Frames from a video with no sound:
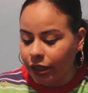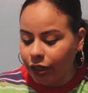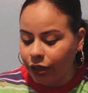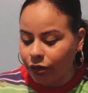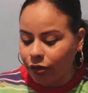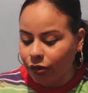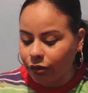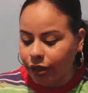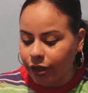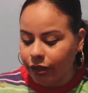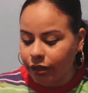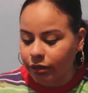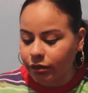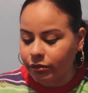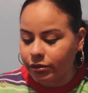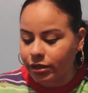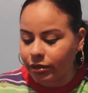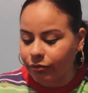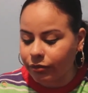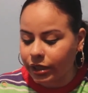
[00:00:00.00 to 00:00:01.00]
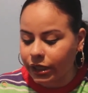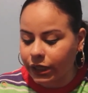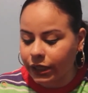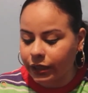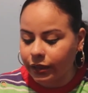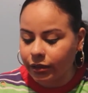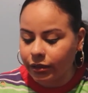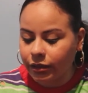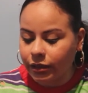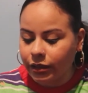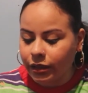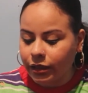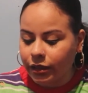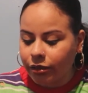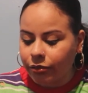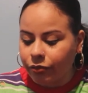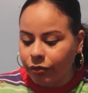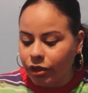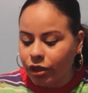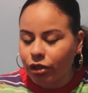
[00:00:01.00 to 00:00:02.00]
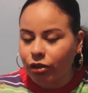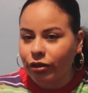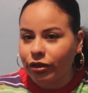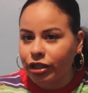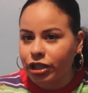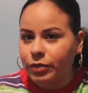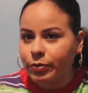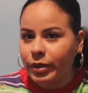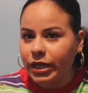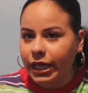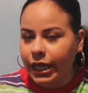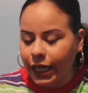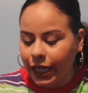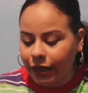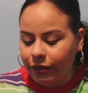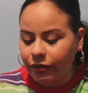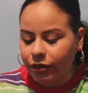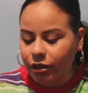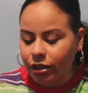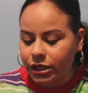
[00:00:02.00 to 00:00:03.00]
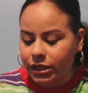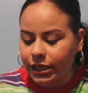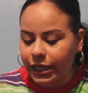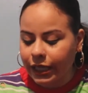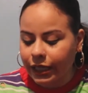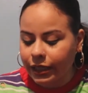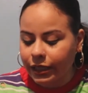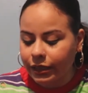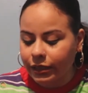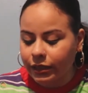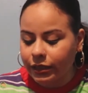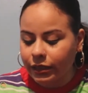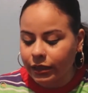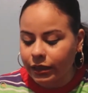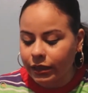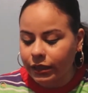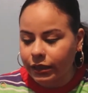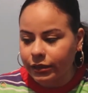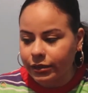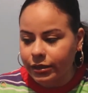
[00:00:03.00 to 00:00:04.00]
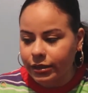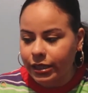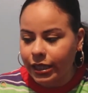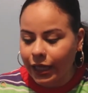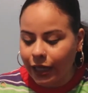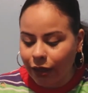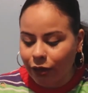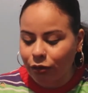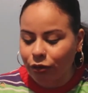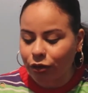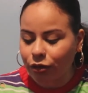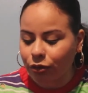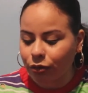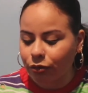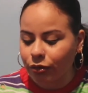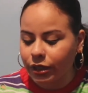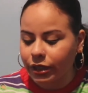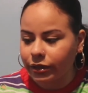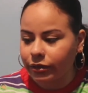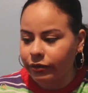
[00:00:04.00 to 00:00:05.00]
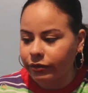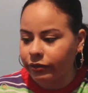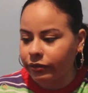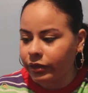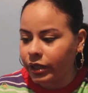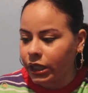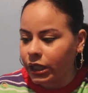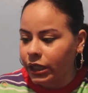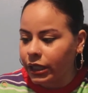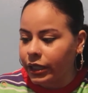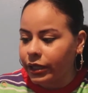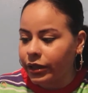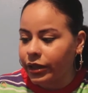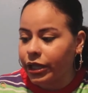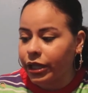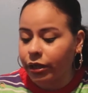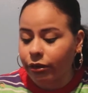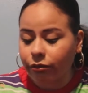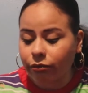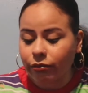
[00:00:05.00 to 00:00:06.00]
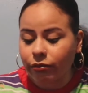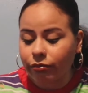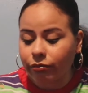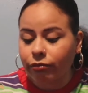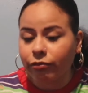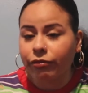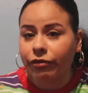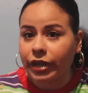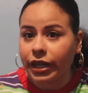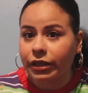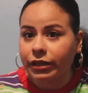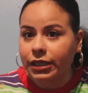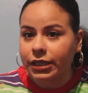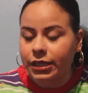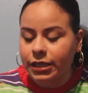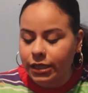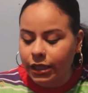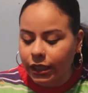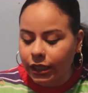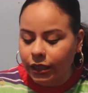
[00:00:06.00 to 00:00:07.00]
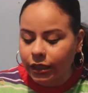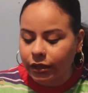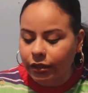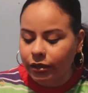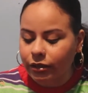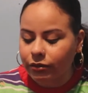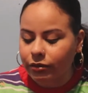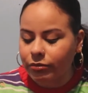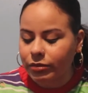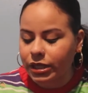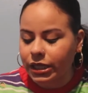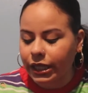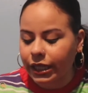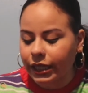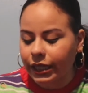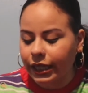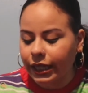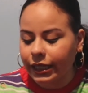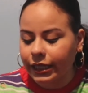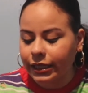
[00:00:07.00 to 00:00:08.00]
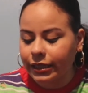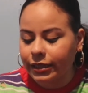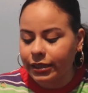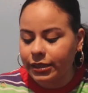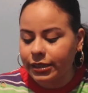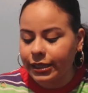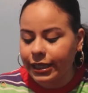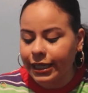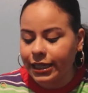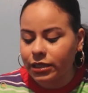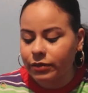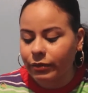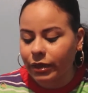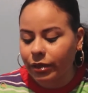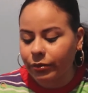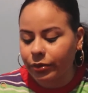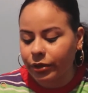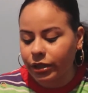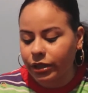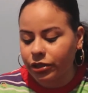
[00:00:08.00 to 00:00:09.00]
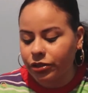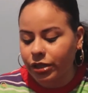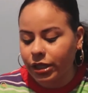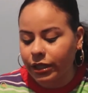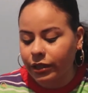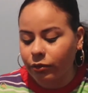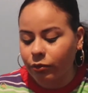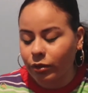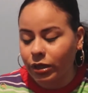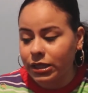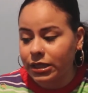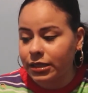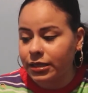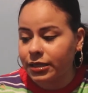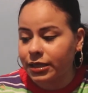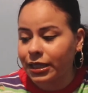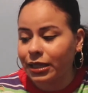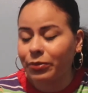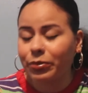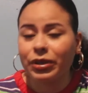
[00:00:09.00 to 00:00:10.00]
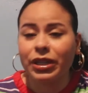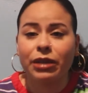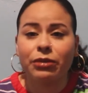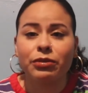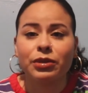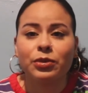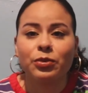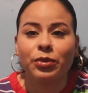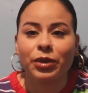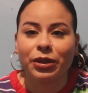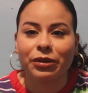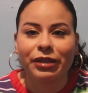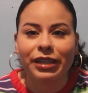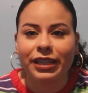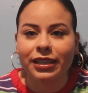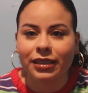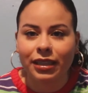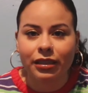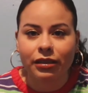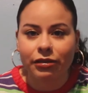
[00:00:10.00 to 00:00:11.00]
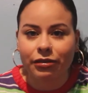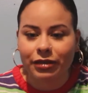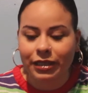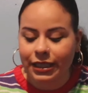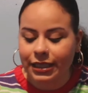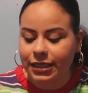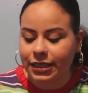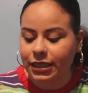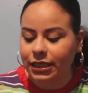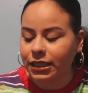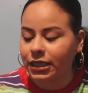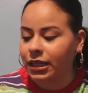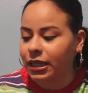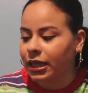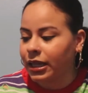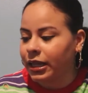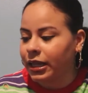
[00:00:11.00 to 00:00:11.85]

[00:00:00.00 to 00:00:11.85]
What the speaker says: you know, they're something, you know, there's behaviors that can tell you if they're very sick, you know what I'm saying? And in this case, my bearded dragon wasn't sick, but I was worrying like crazy.